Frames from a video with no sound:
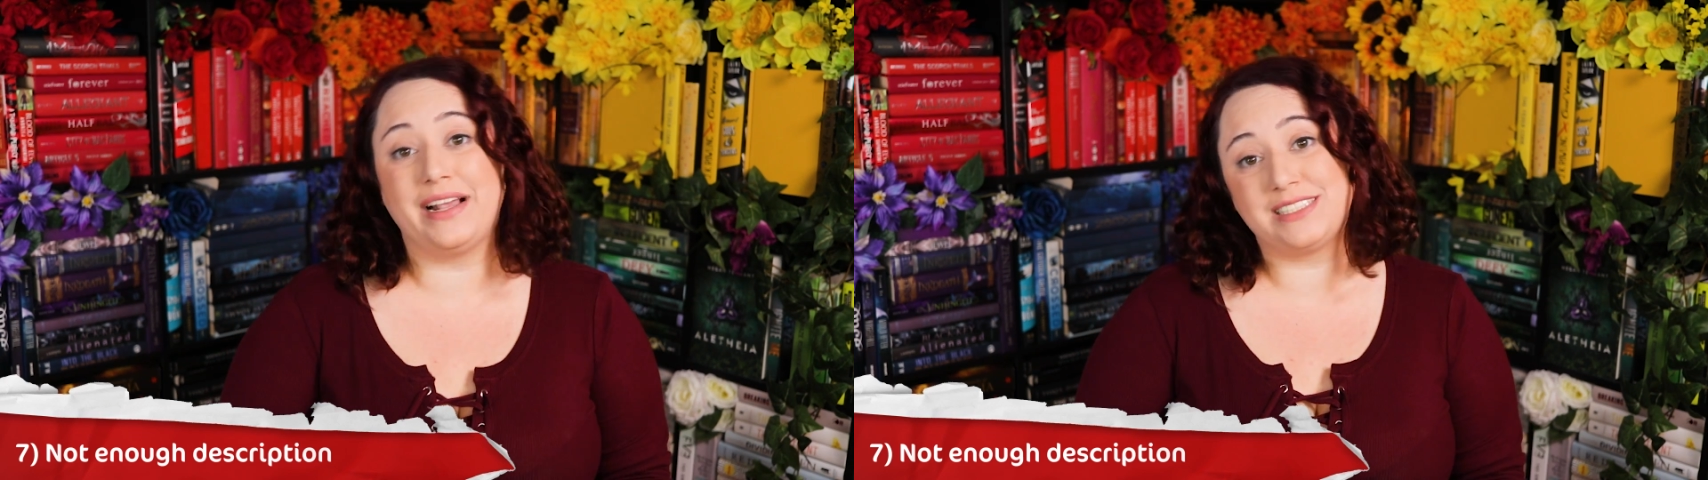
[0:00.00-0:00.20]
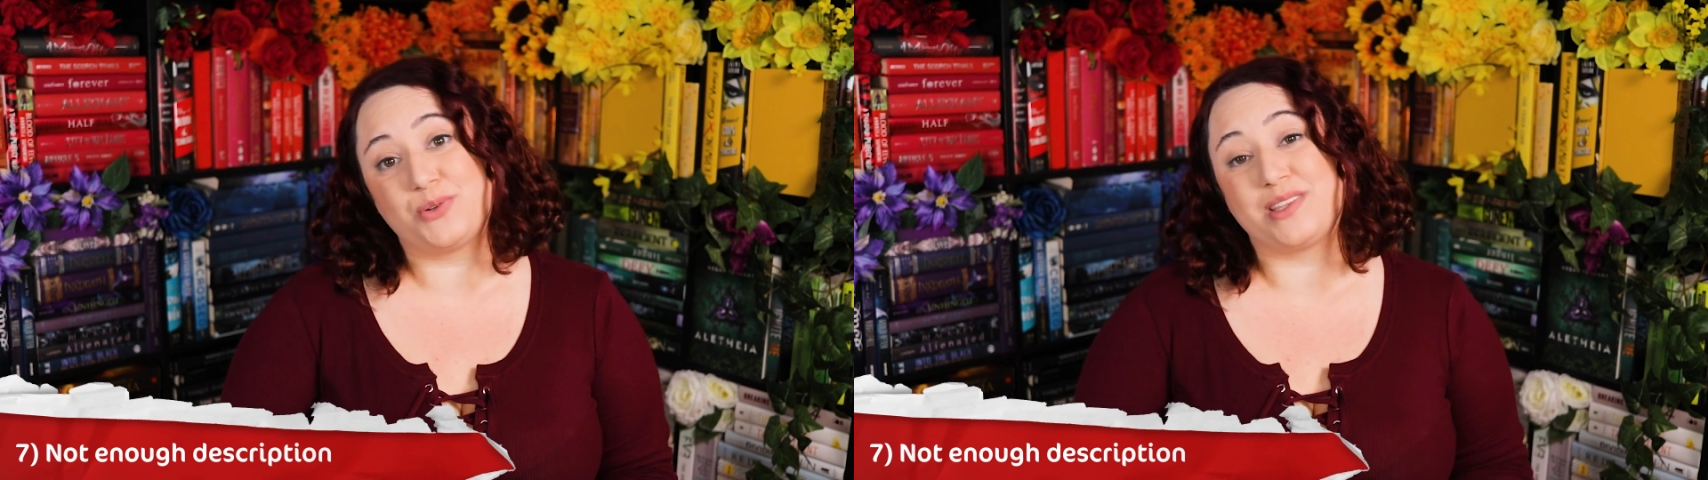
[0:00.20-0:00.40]

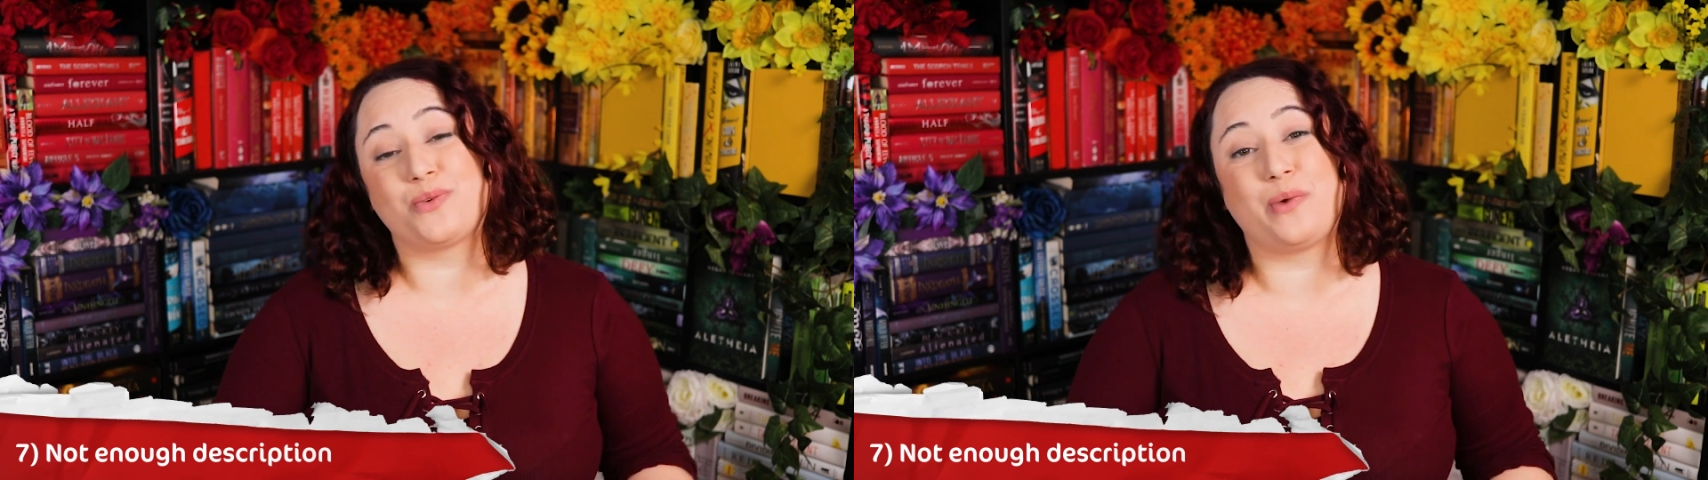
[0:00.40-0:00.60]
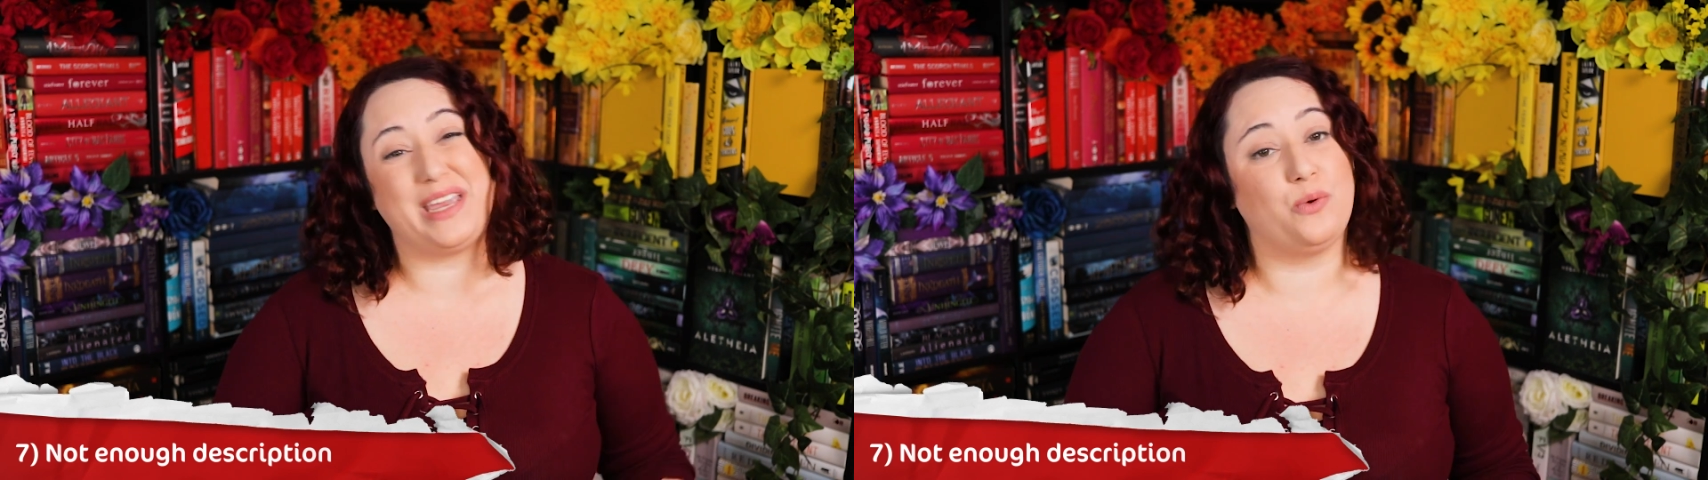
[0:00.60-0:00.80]
into it
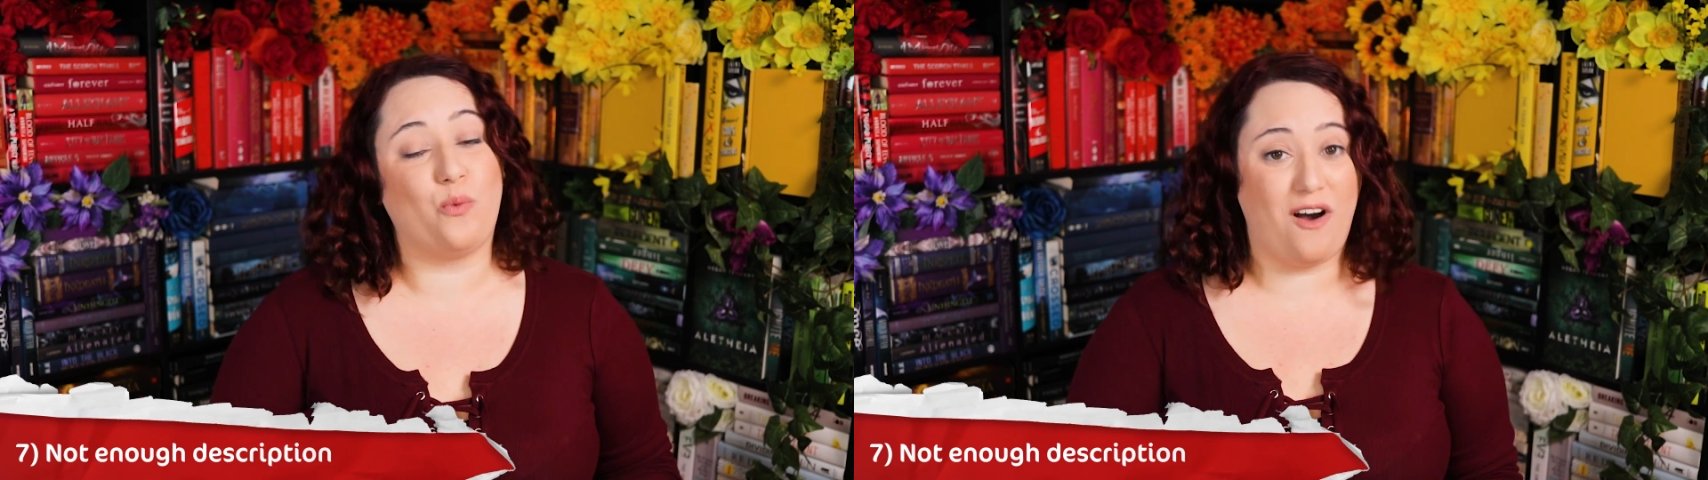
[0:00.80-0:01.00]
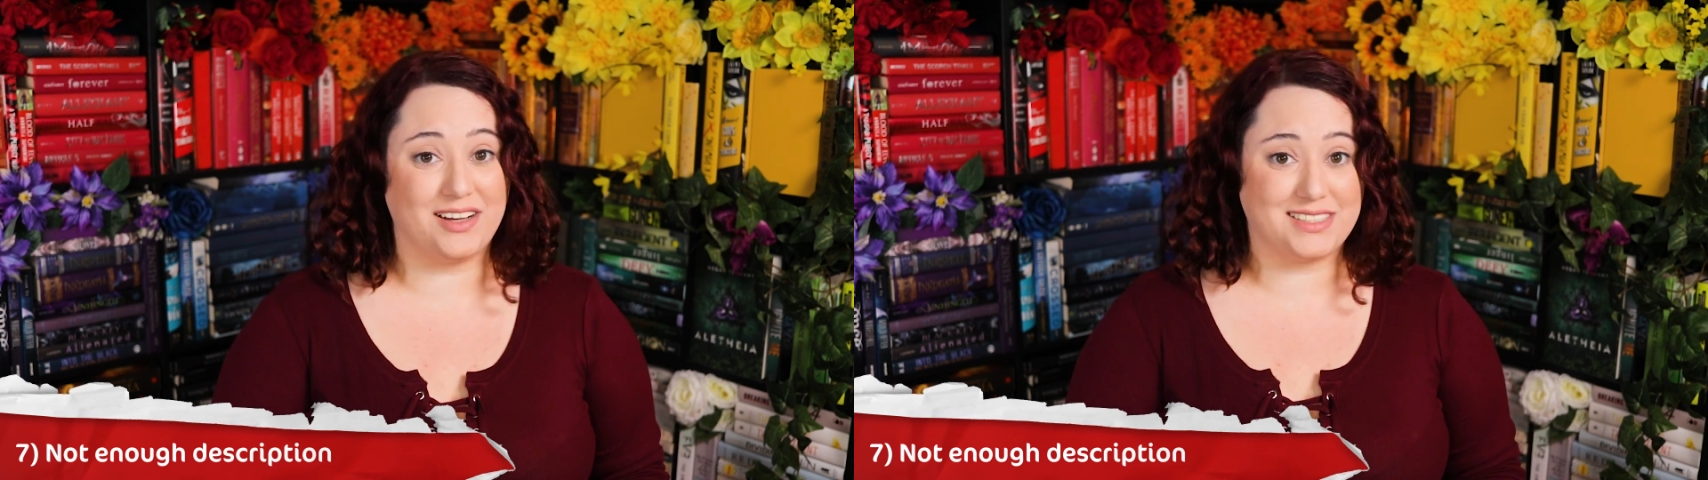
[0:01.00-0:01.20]
the way you
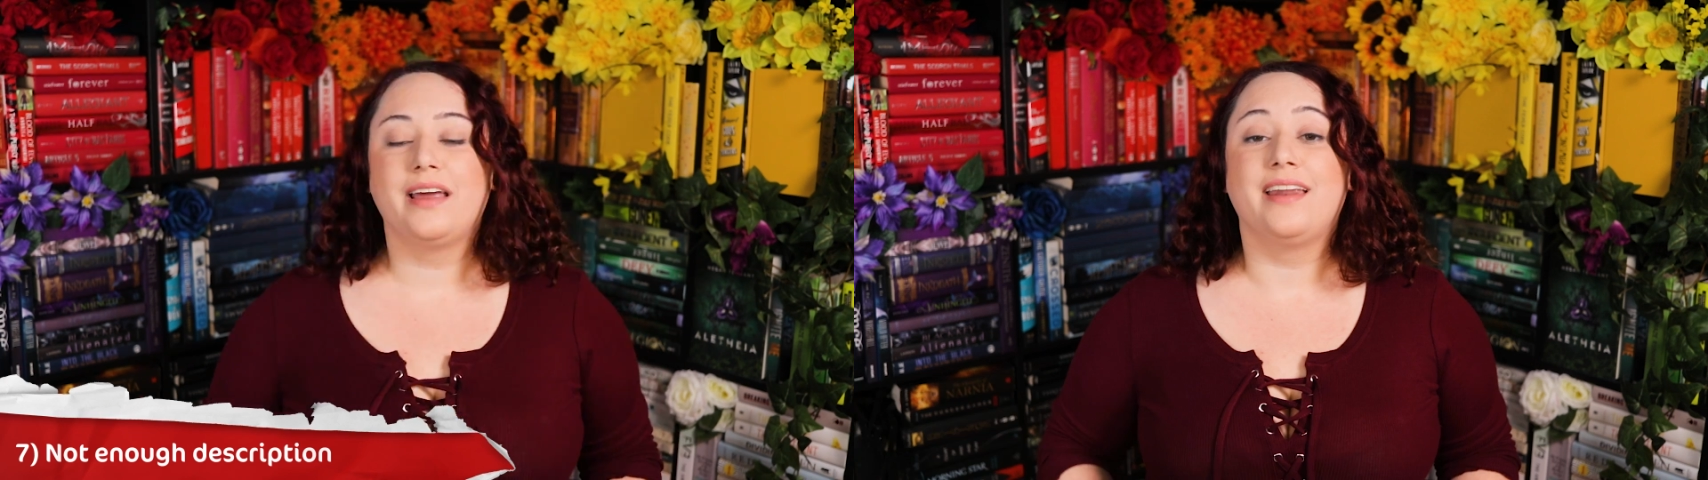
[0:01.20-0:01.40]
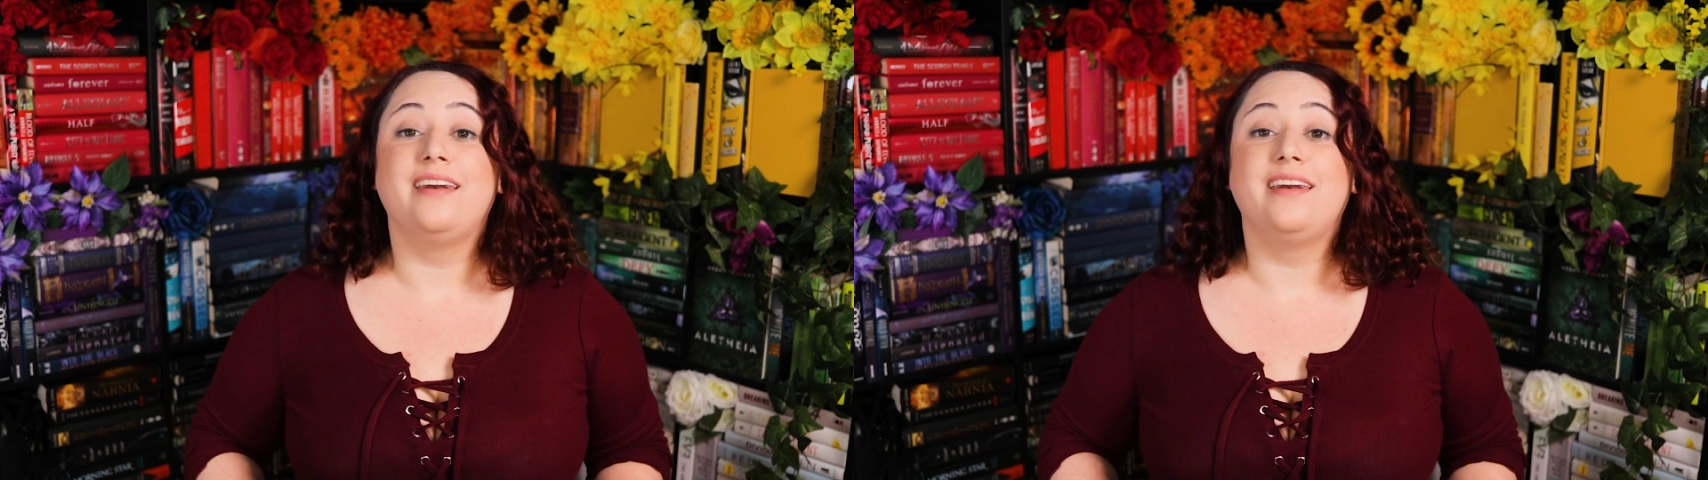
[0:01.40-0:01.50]
want.